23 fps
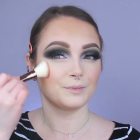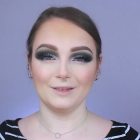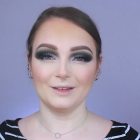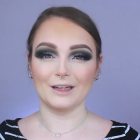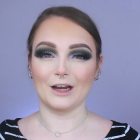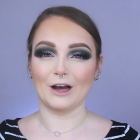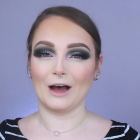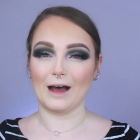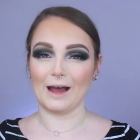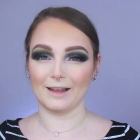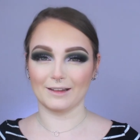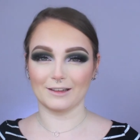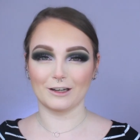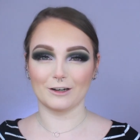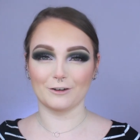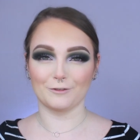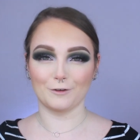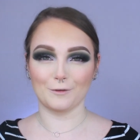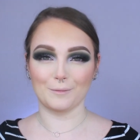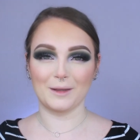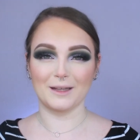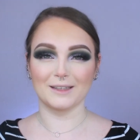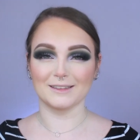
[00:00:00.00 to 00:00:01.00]
Now highlighter
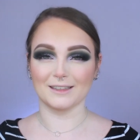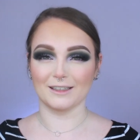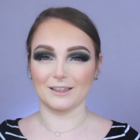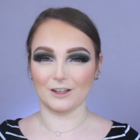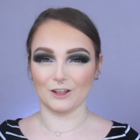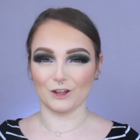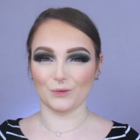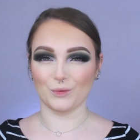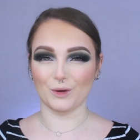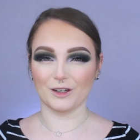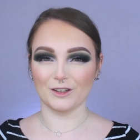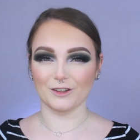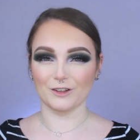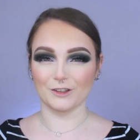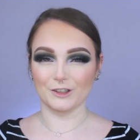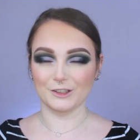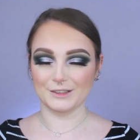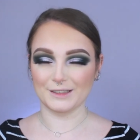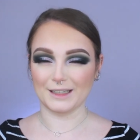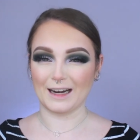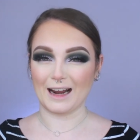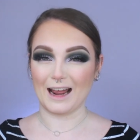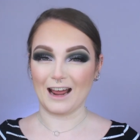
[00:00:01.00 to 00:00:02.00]
for me is another one of
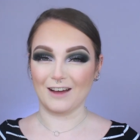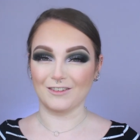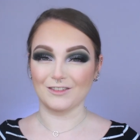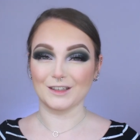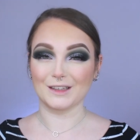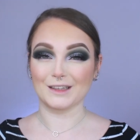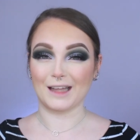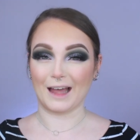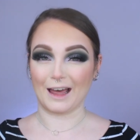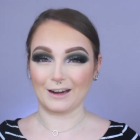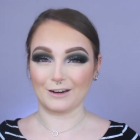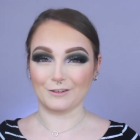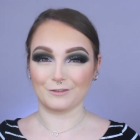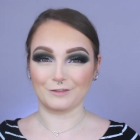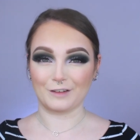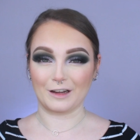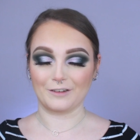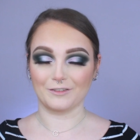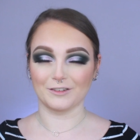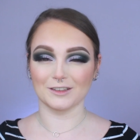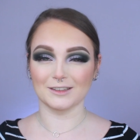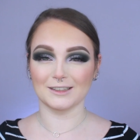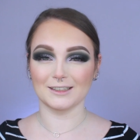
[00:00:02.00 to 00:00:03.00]
those that I have a lot of
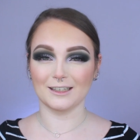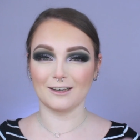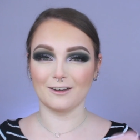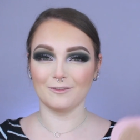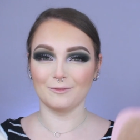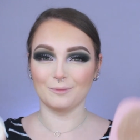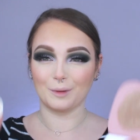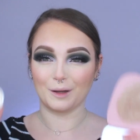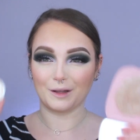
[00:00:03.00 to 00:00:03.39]
favorites of,